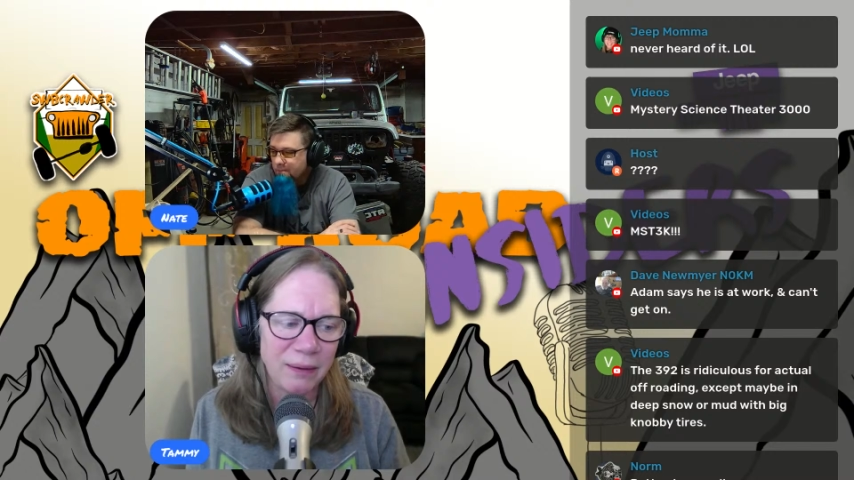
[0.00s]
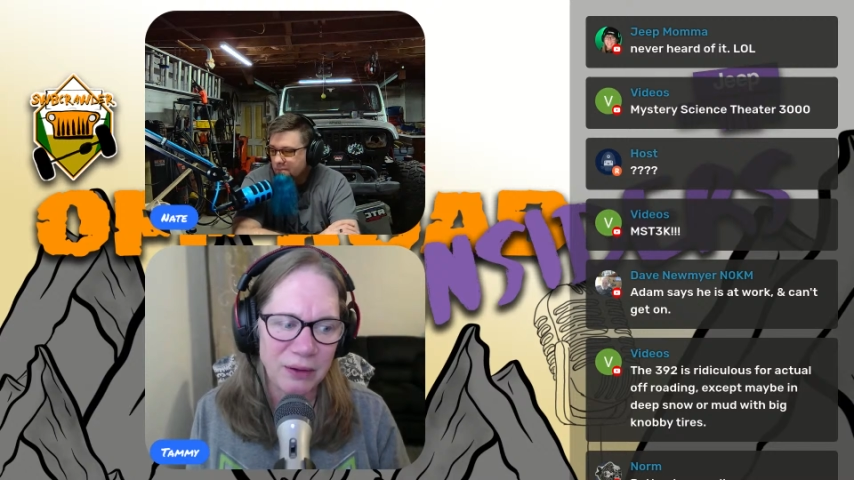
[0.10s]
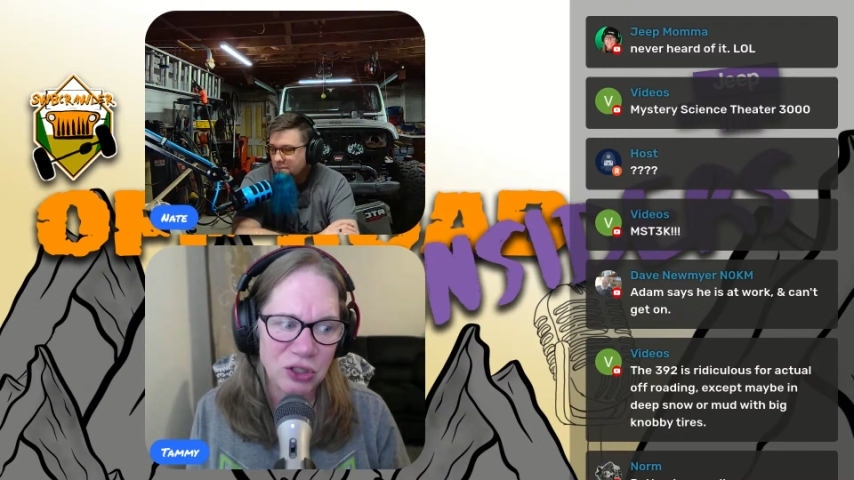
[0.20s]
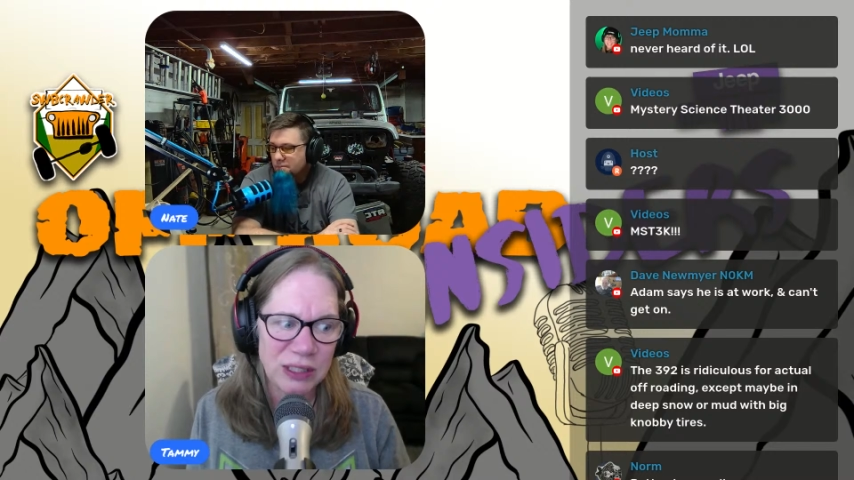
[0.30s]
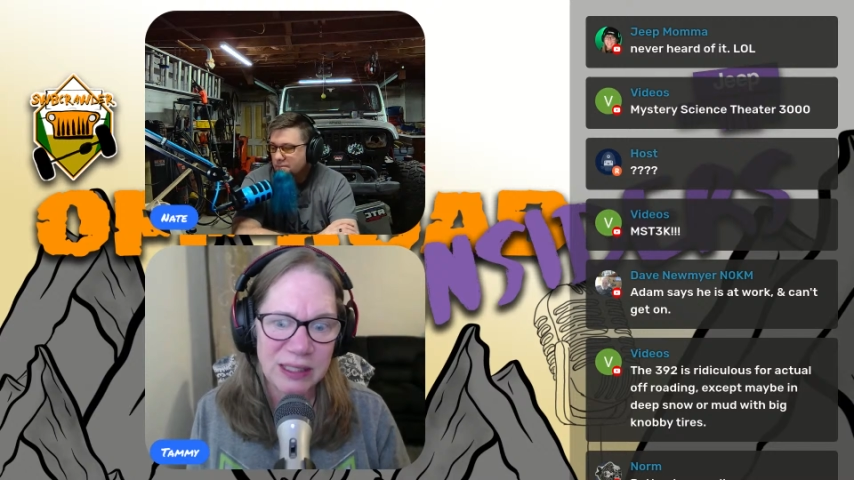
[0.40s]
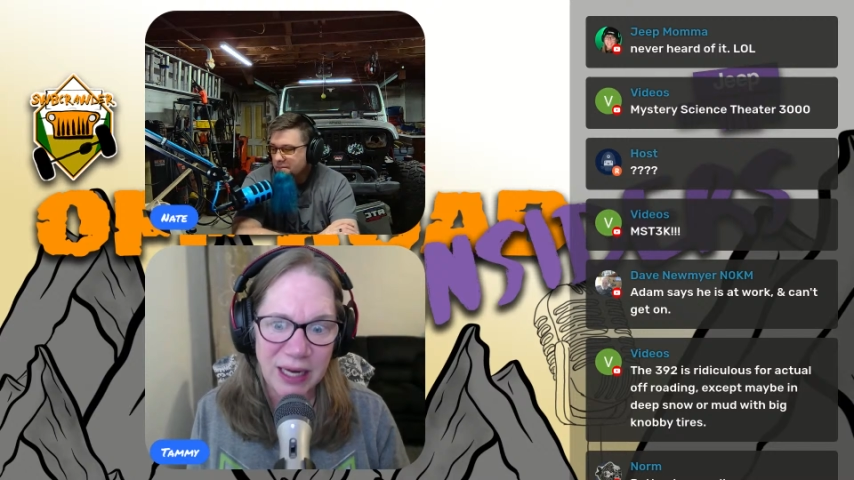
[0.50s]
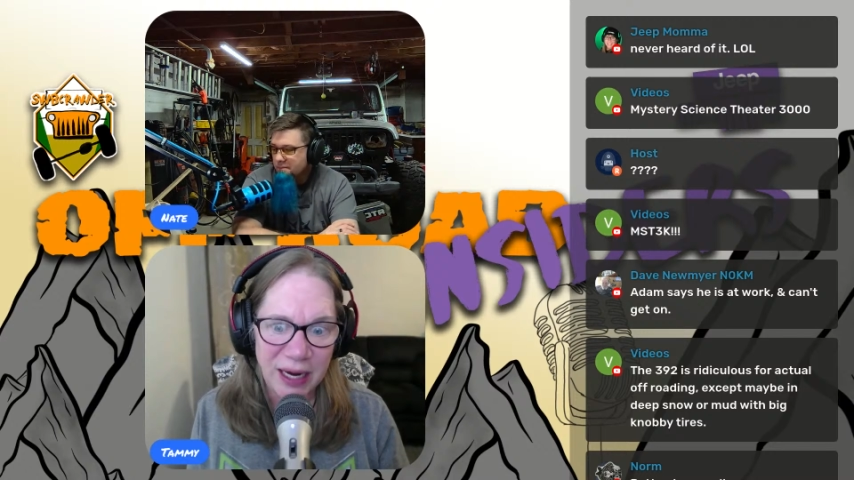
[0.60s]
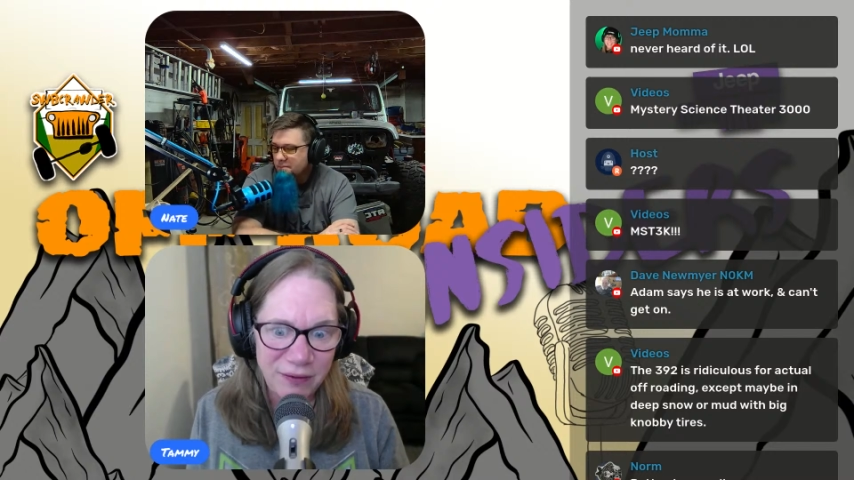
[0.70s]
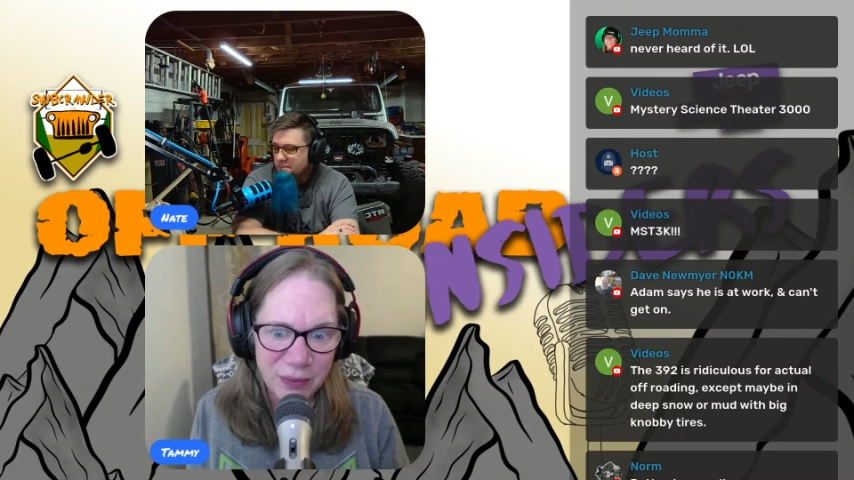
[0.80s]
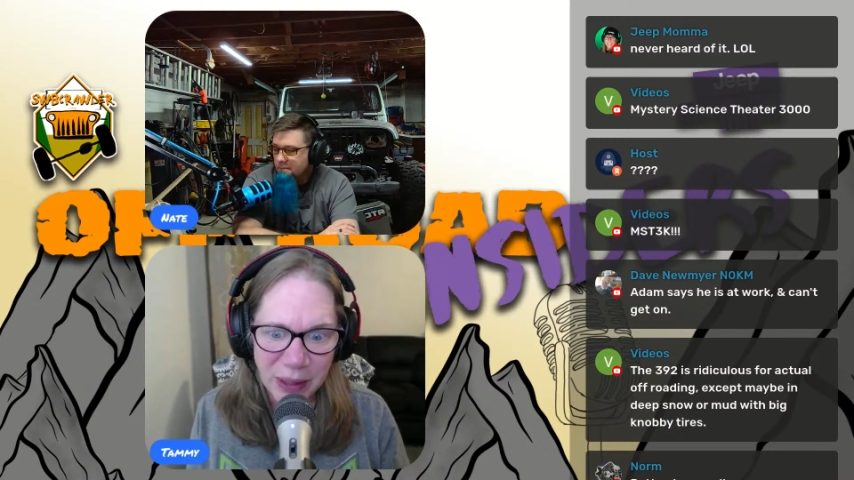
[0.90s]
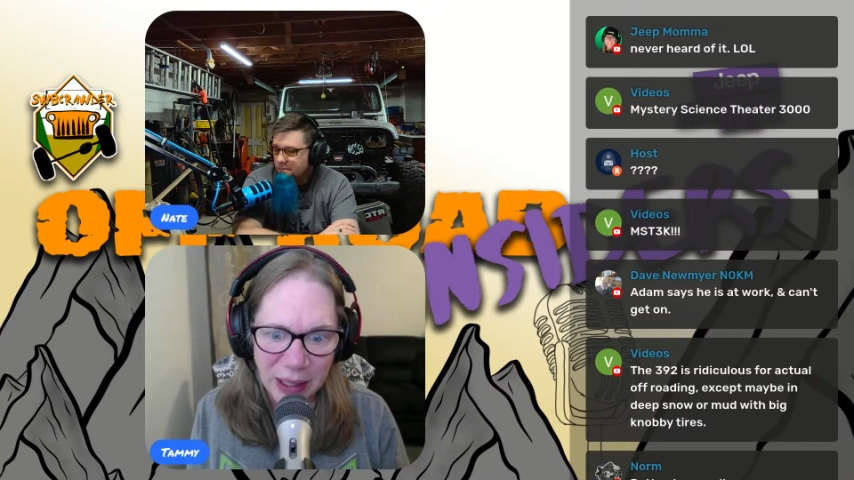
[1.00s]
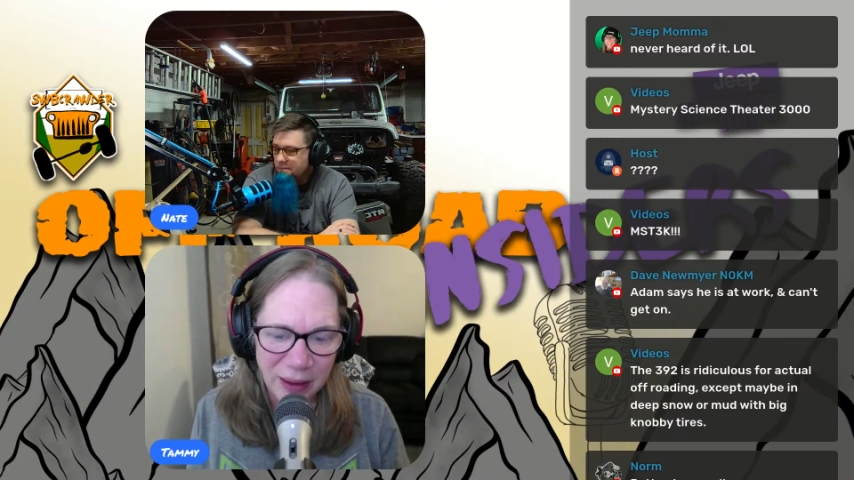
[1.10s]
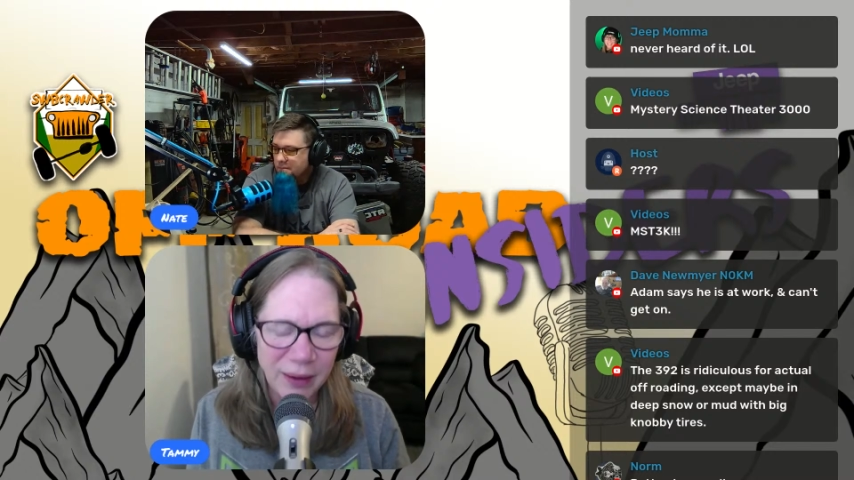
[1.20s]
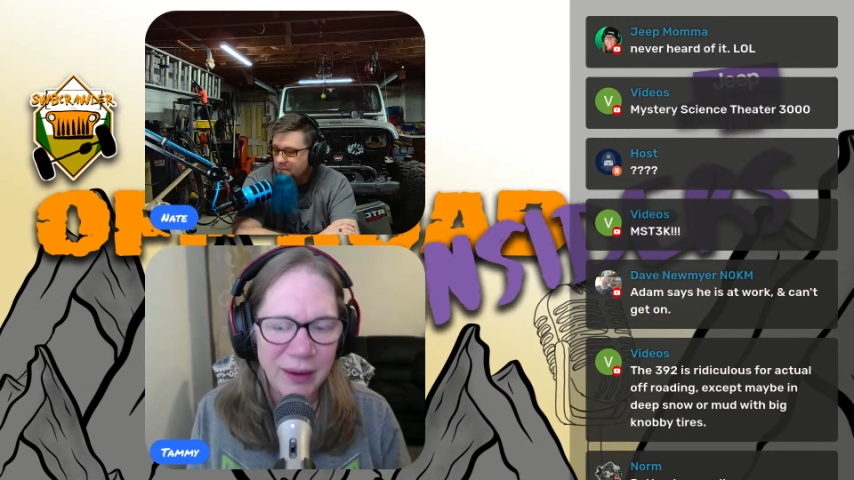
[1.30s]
she saved me